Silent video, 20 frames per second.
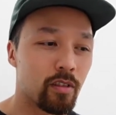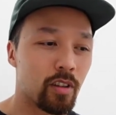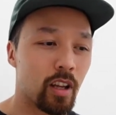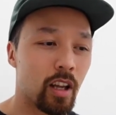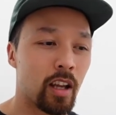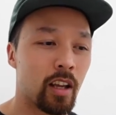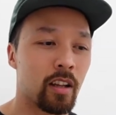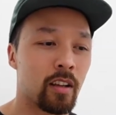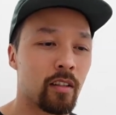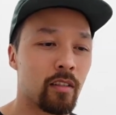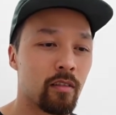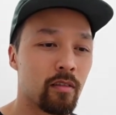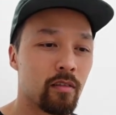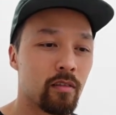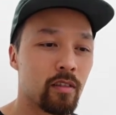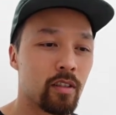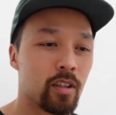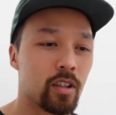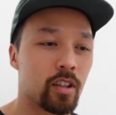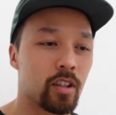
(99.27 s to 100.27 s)
and
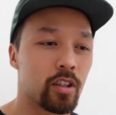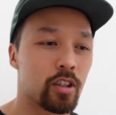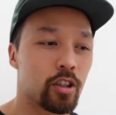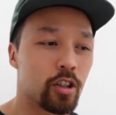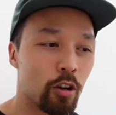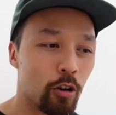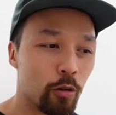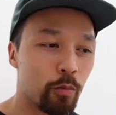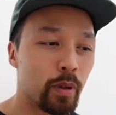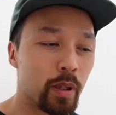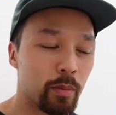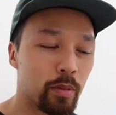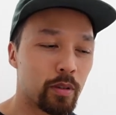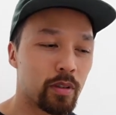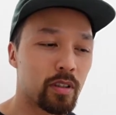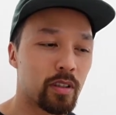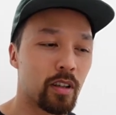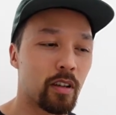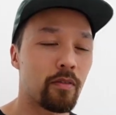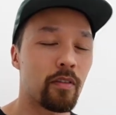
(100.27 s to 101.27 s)
show people
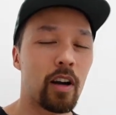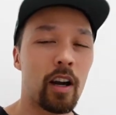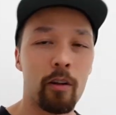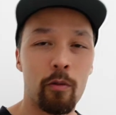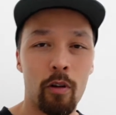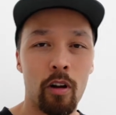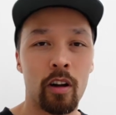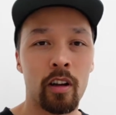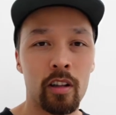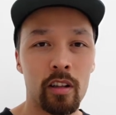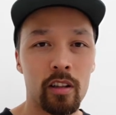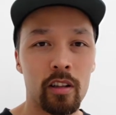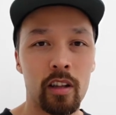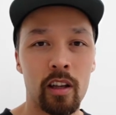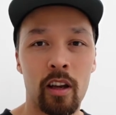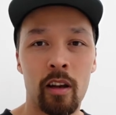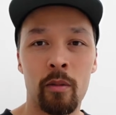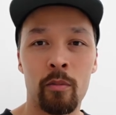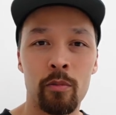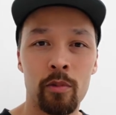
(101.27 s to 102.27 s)
stuff. Ironically,
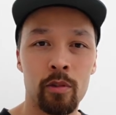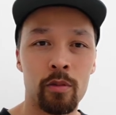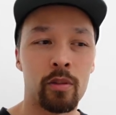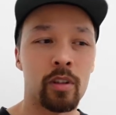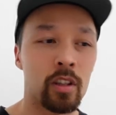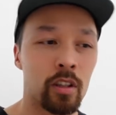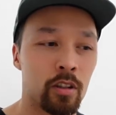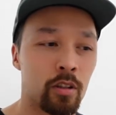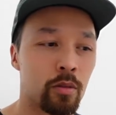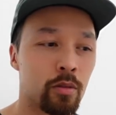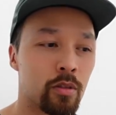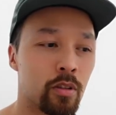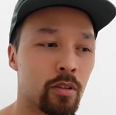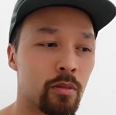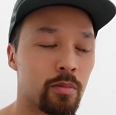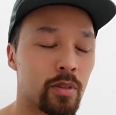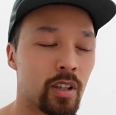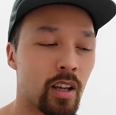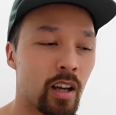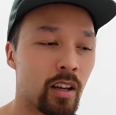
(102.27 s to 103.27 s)
I'm doing a
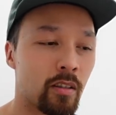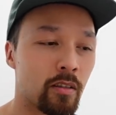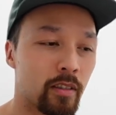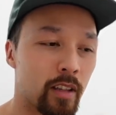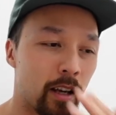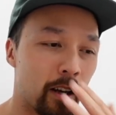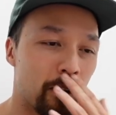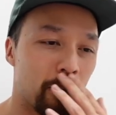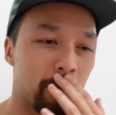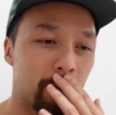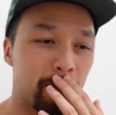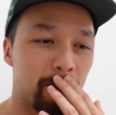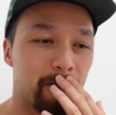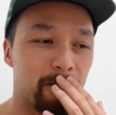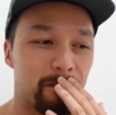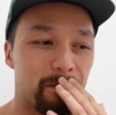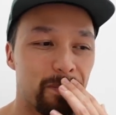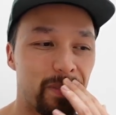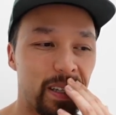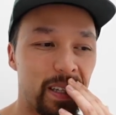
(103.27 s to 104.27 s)
YouTube channel now,
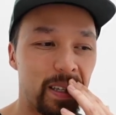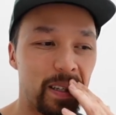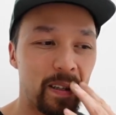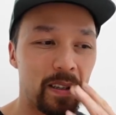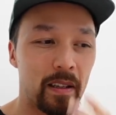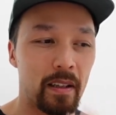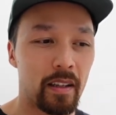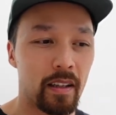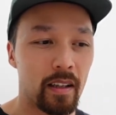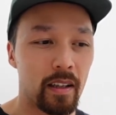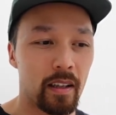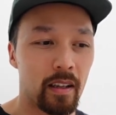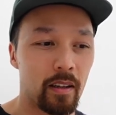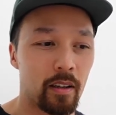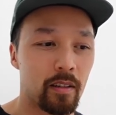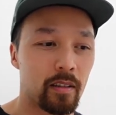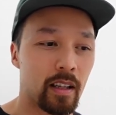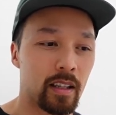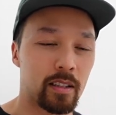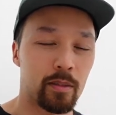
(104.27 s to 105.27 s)
but
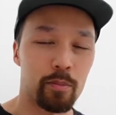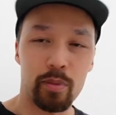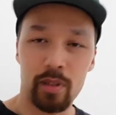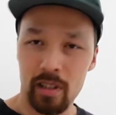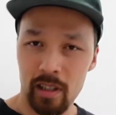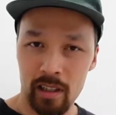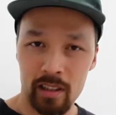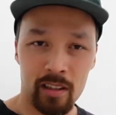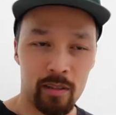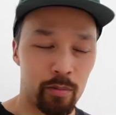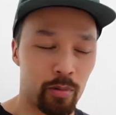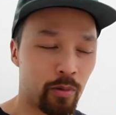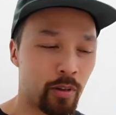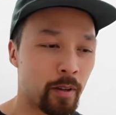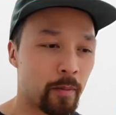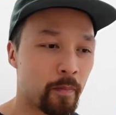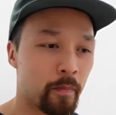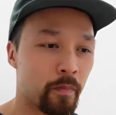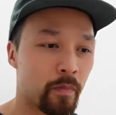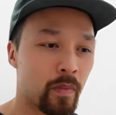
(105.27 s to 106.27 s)
that's besides the
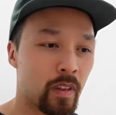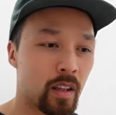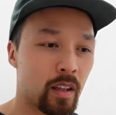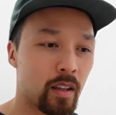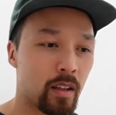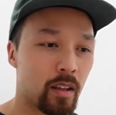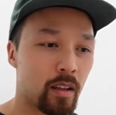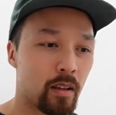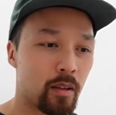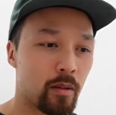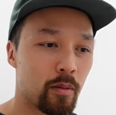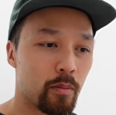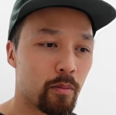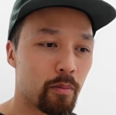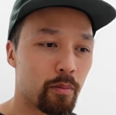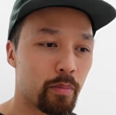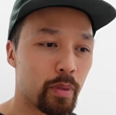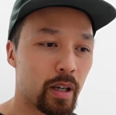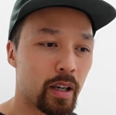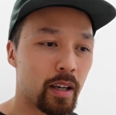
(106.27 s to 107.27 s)
point.
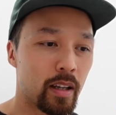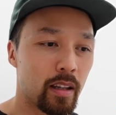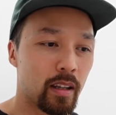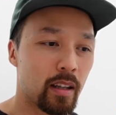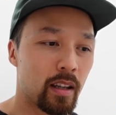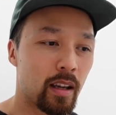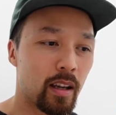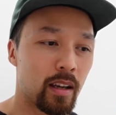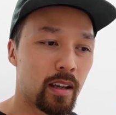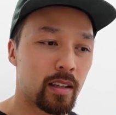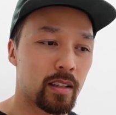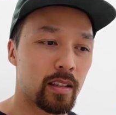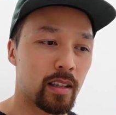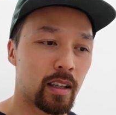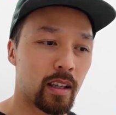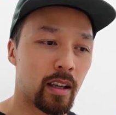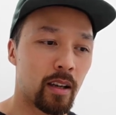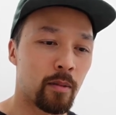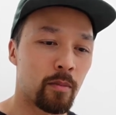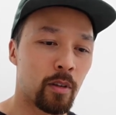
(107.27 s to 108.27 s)
But yeah, it's
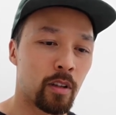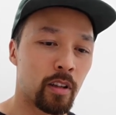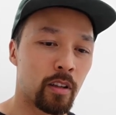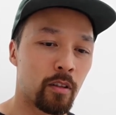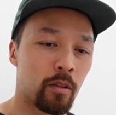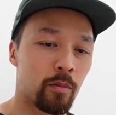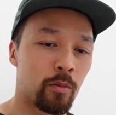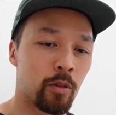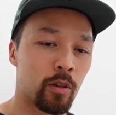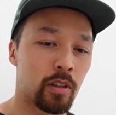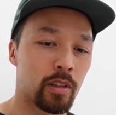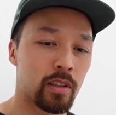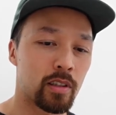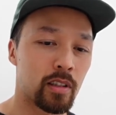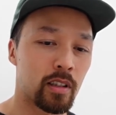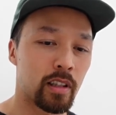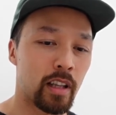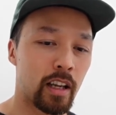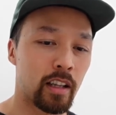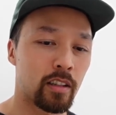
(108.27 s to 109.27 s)
I'm a little more
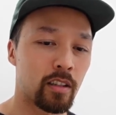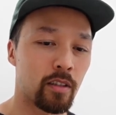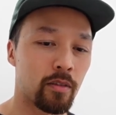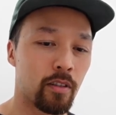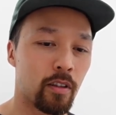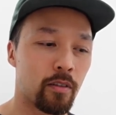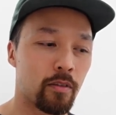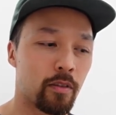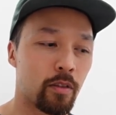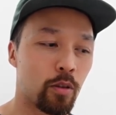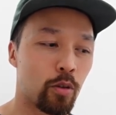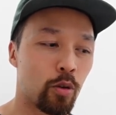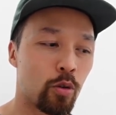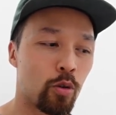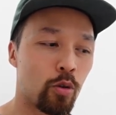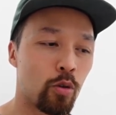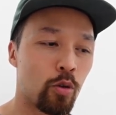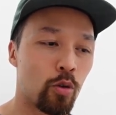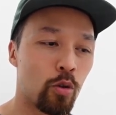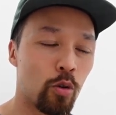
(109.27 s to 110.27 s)
selective of
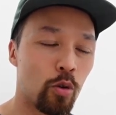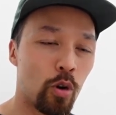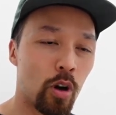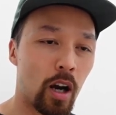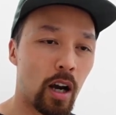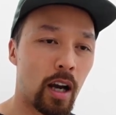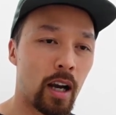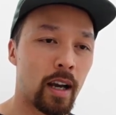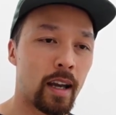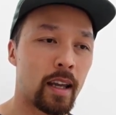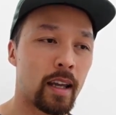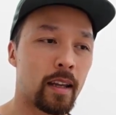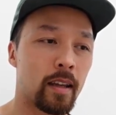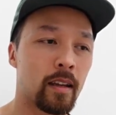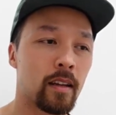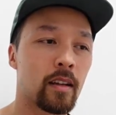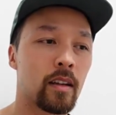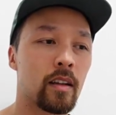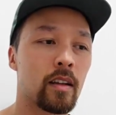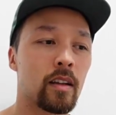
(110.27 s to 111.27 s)
who I
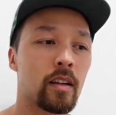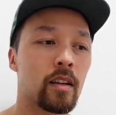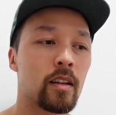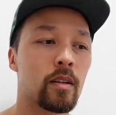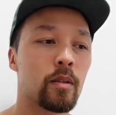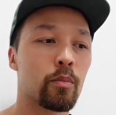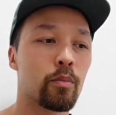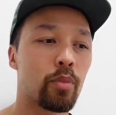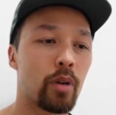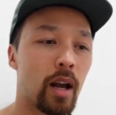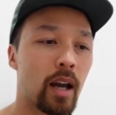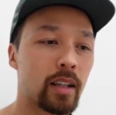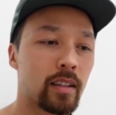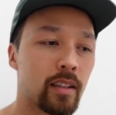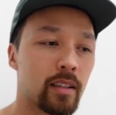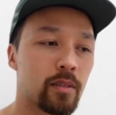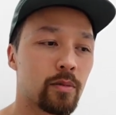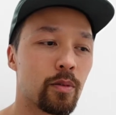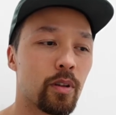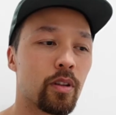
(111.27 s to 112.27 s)

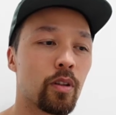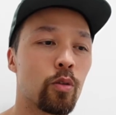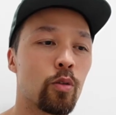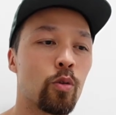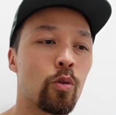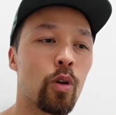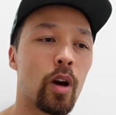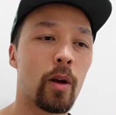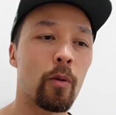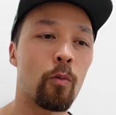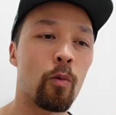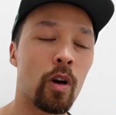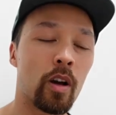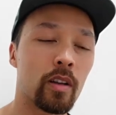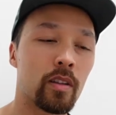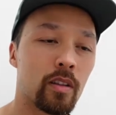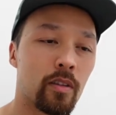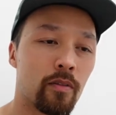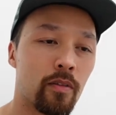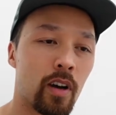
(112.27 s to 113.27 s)
practice with, who I
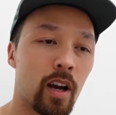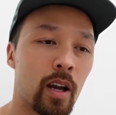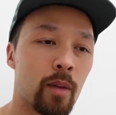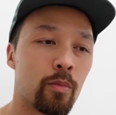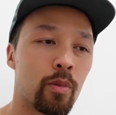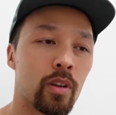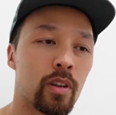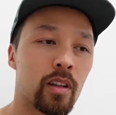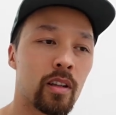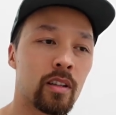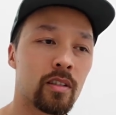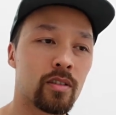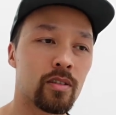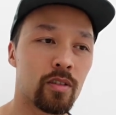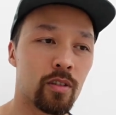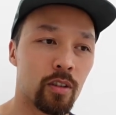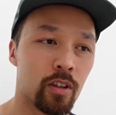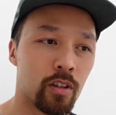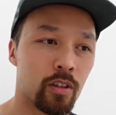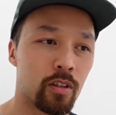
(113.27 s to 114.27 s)
want to vibe with in a
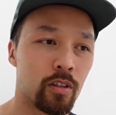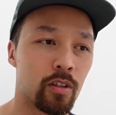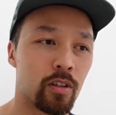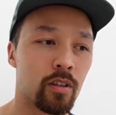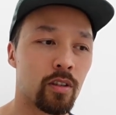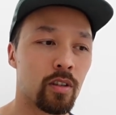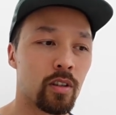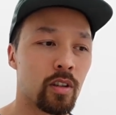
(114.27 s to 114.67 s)
circle,